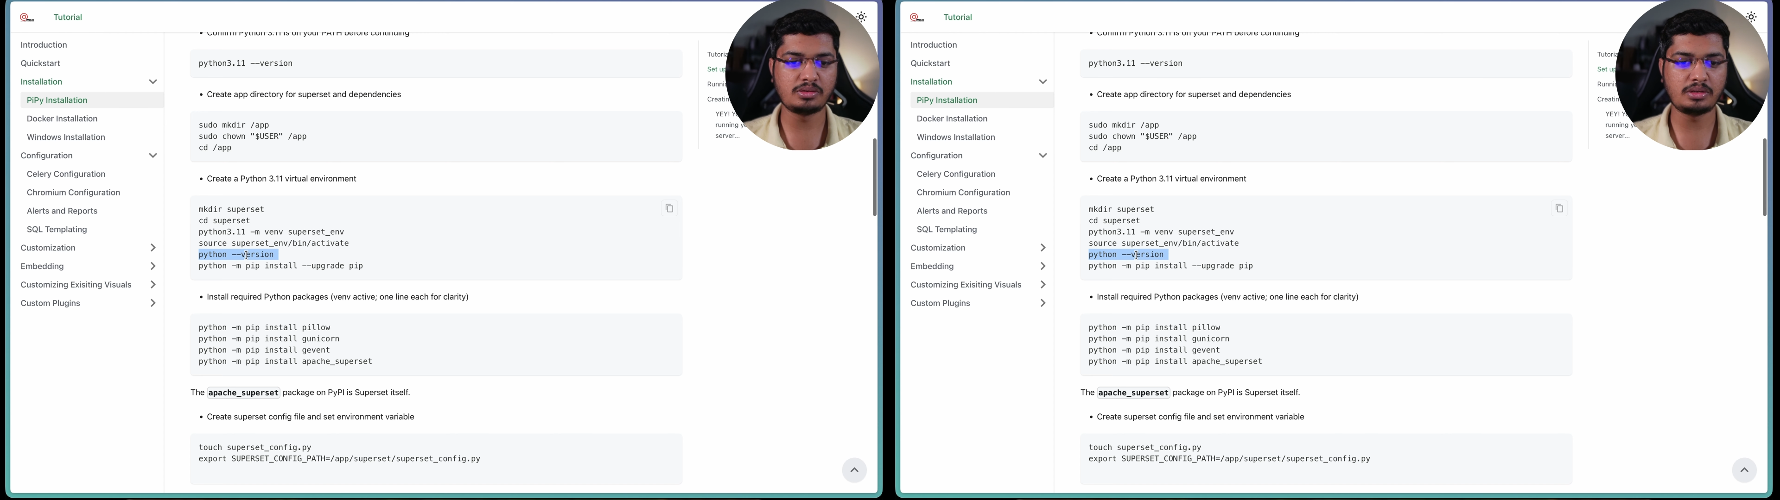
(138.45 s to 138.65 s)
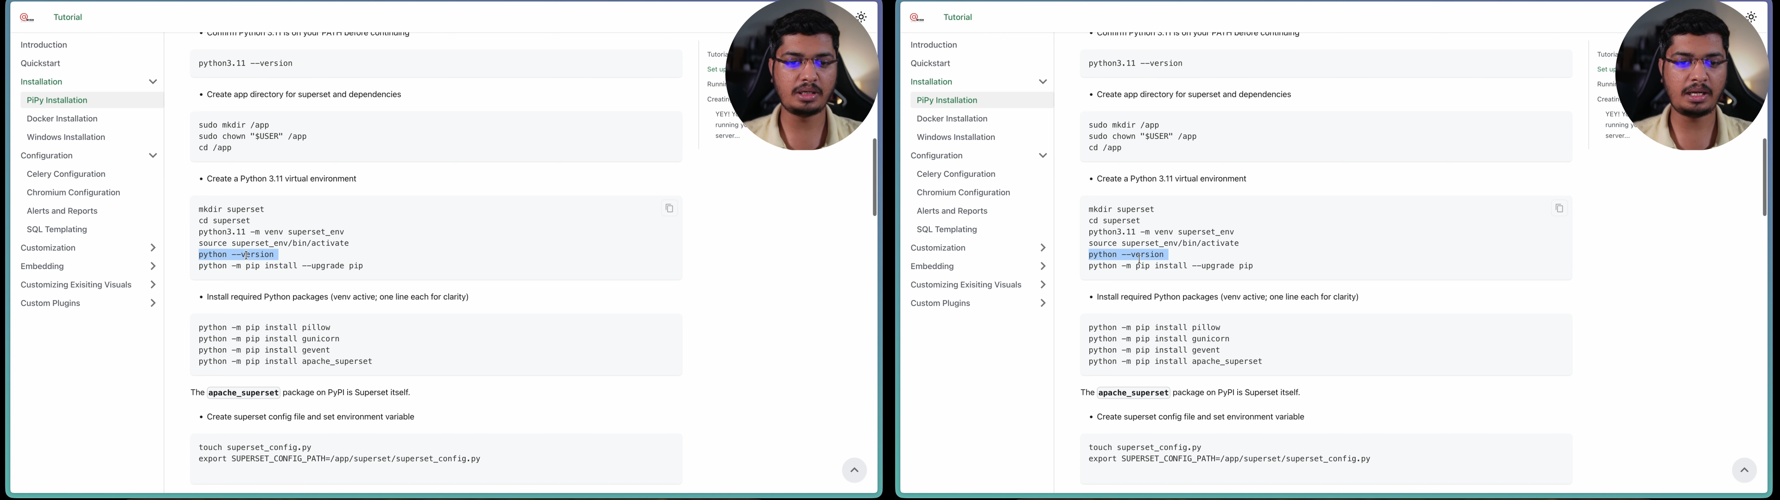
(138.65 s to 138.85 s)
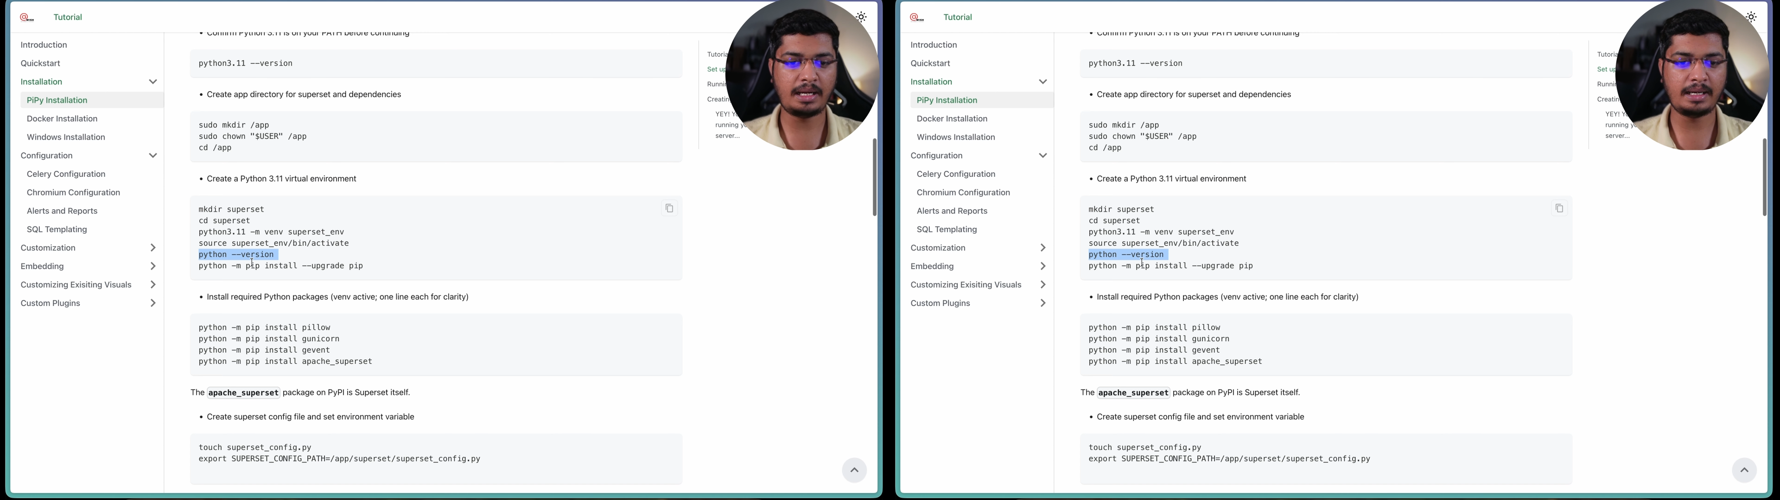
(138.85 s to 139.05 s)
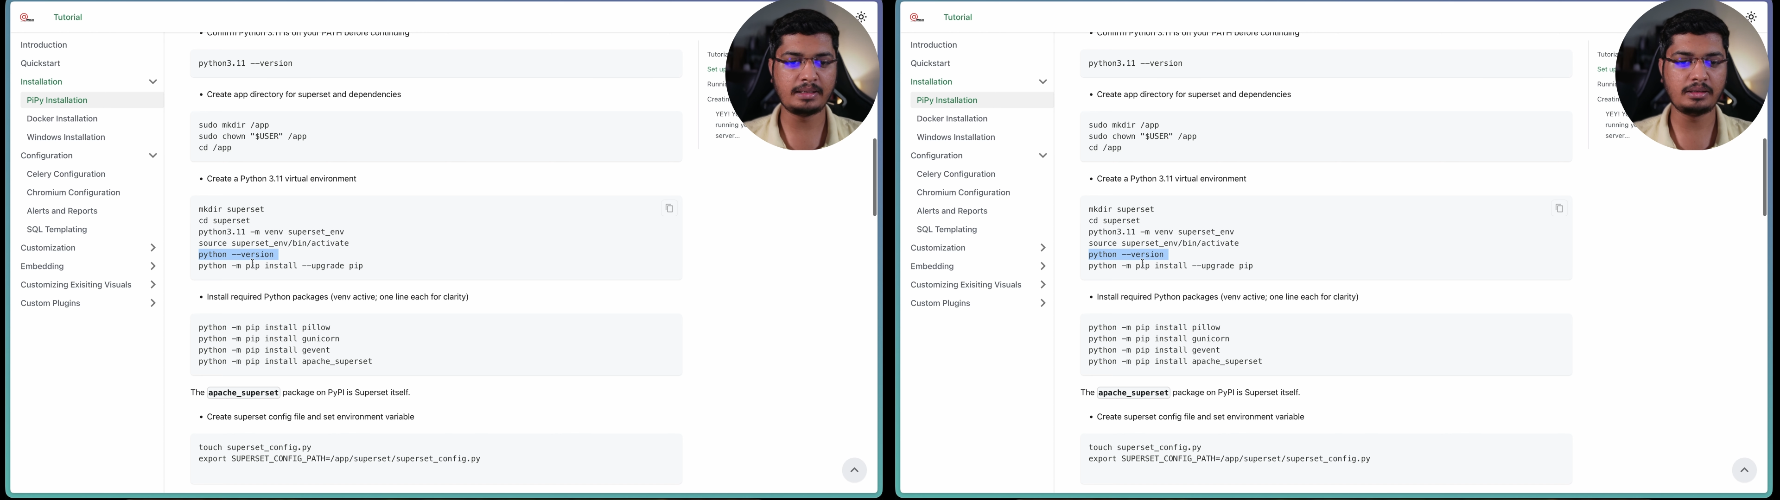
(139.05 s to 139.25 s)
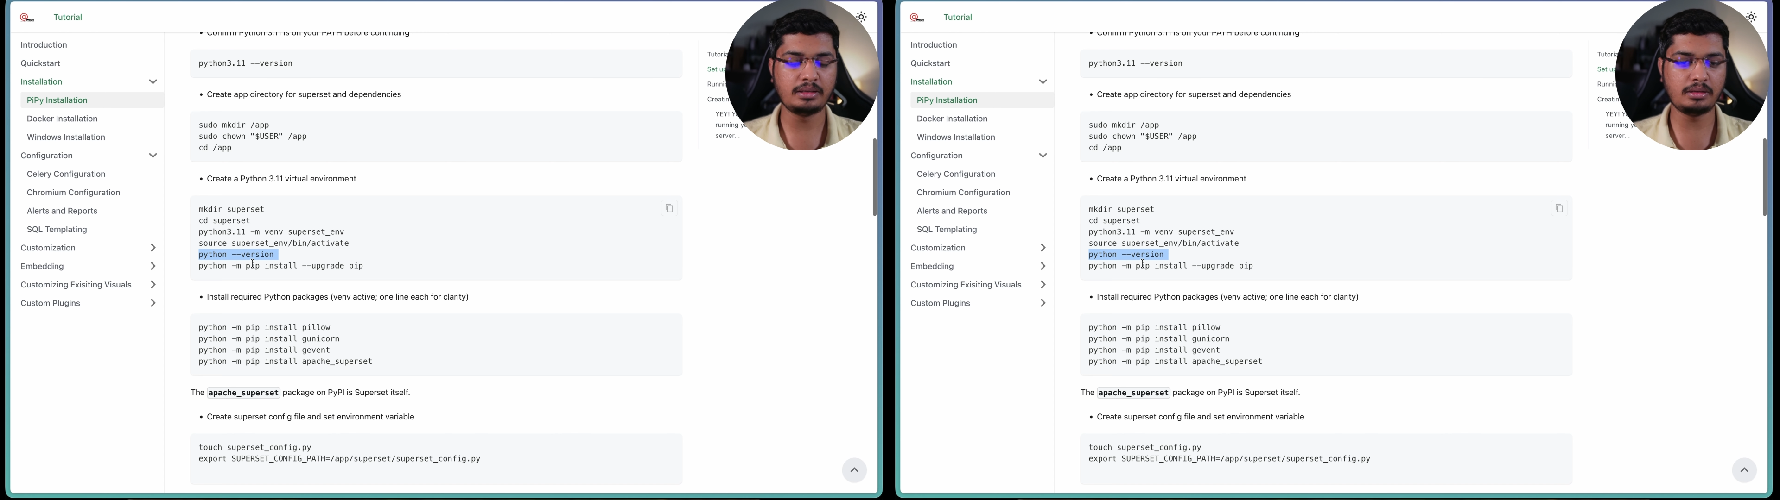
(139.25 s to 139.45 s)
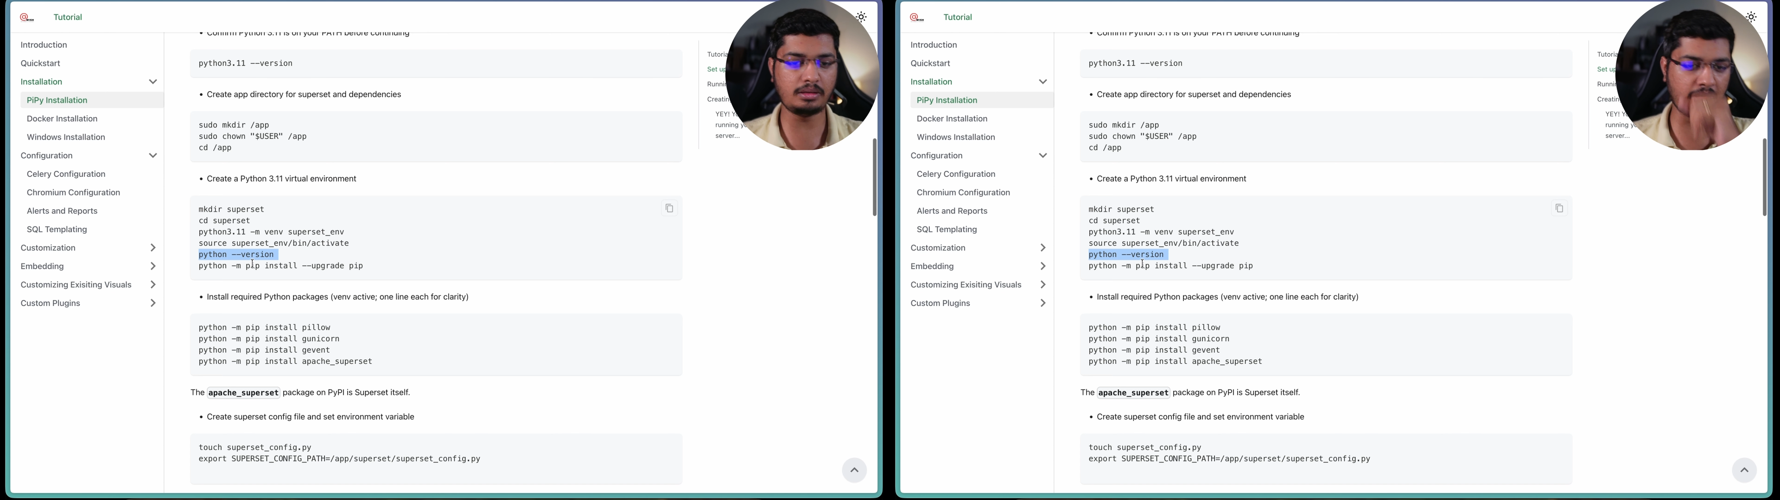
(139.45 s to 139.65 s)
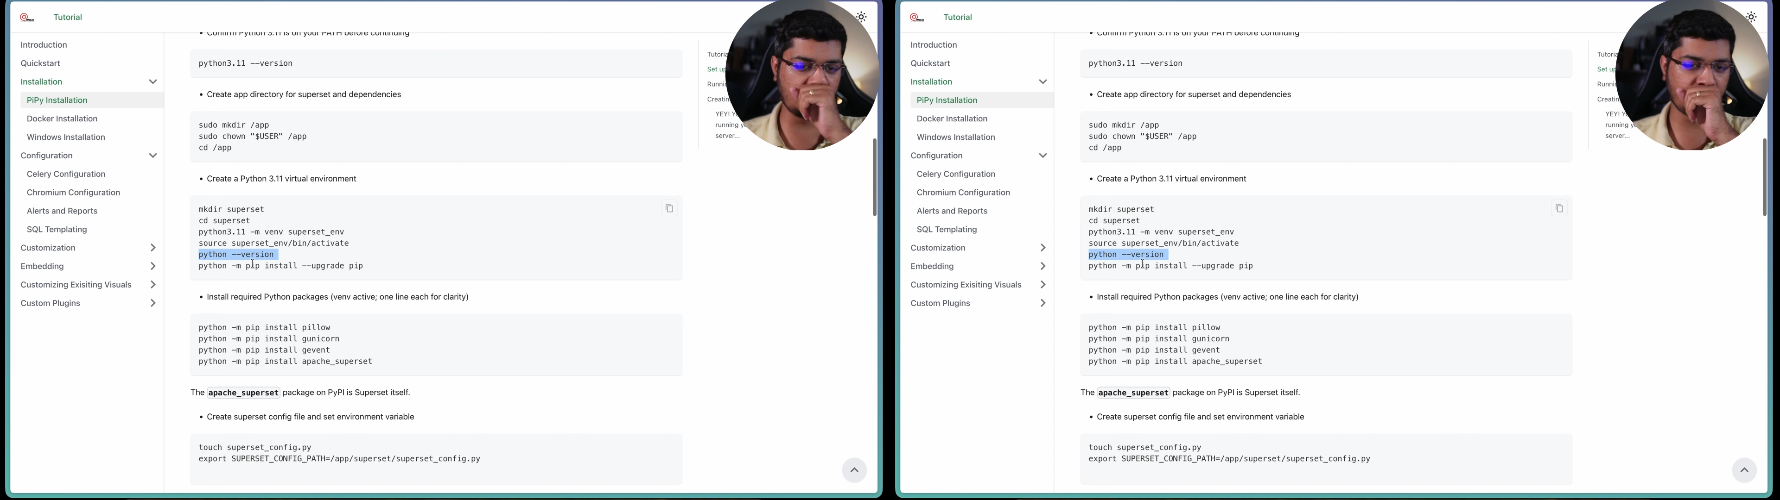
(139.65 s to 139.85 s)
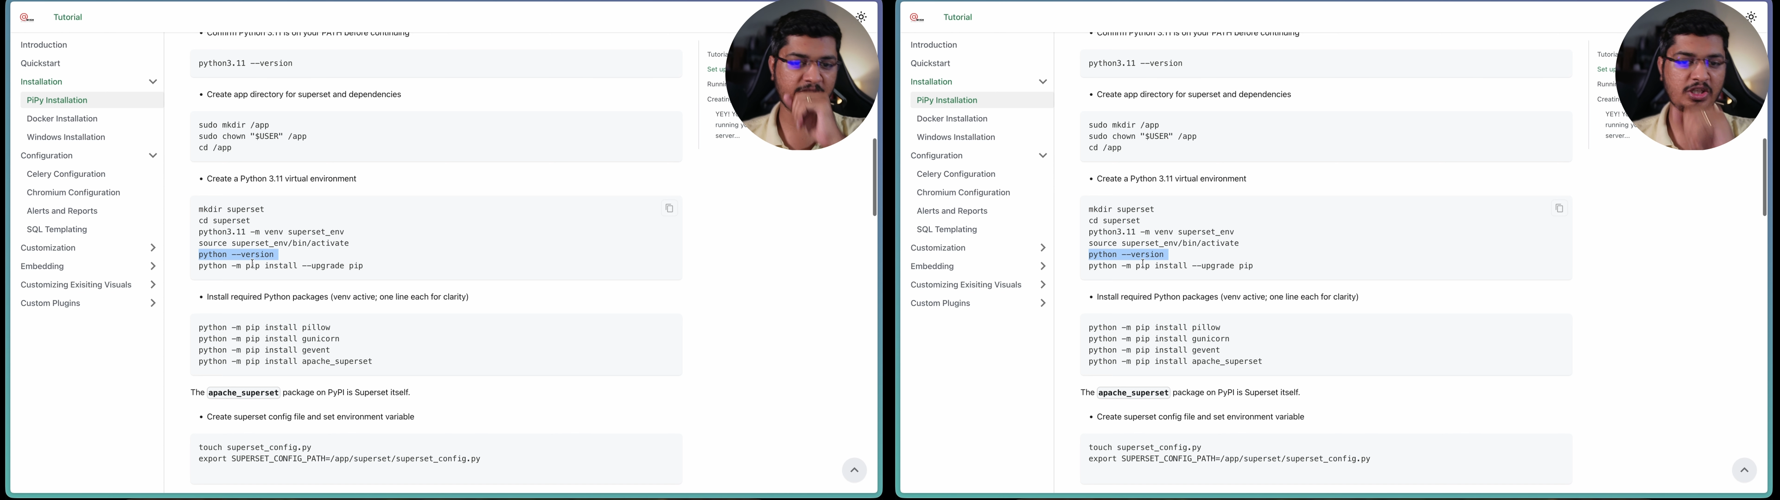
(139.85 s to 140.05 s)
and
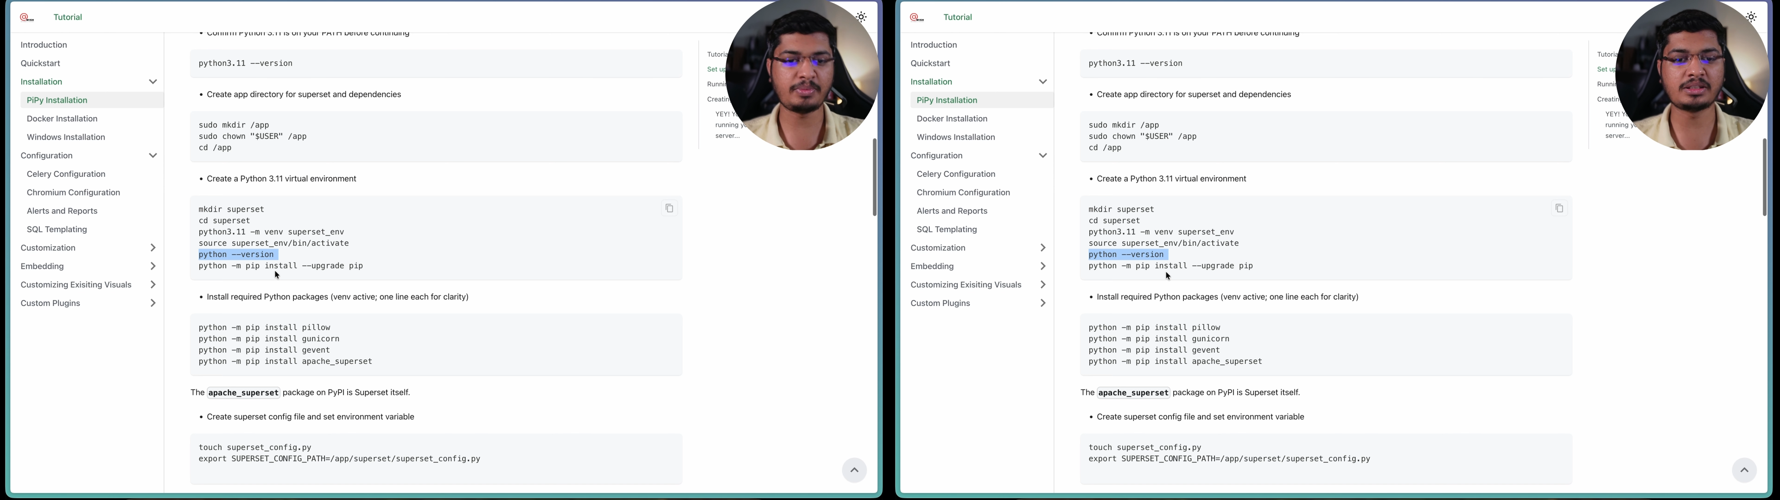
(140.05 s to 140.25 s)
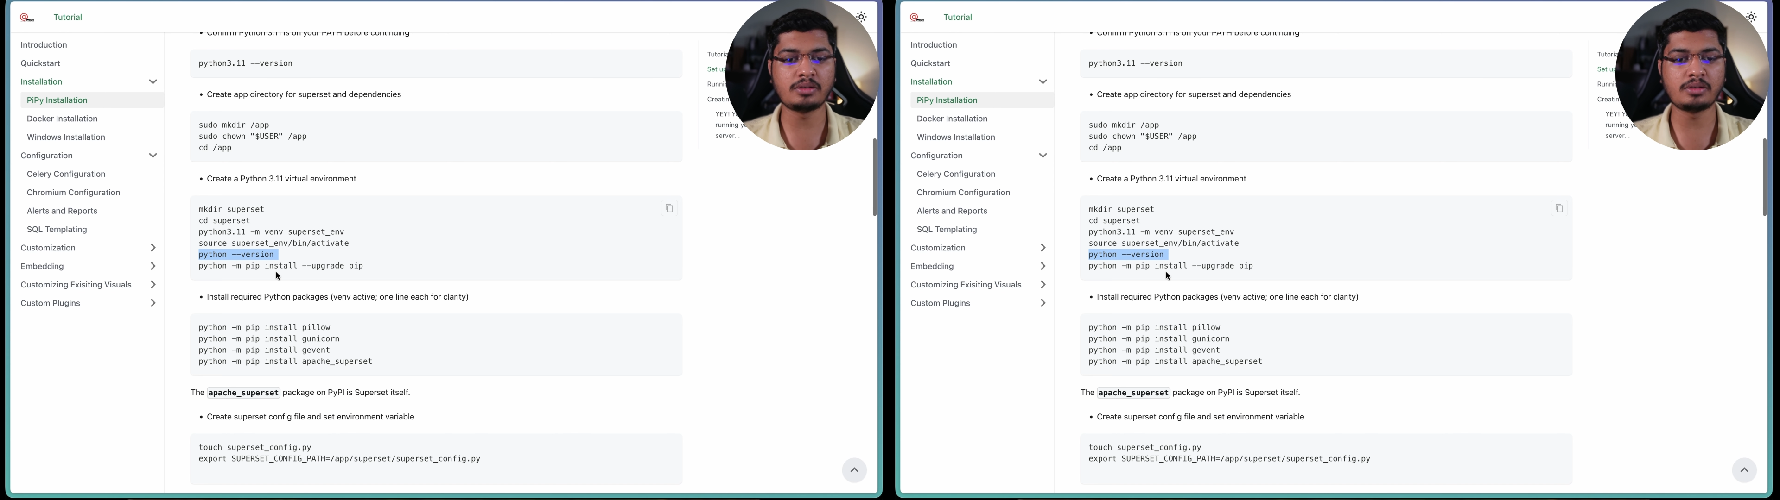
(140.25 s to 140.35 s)
check Python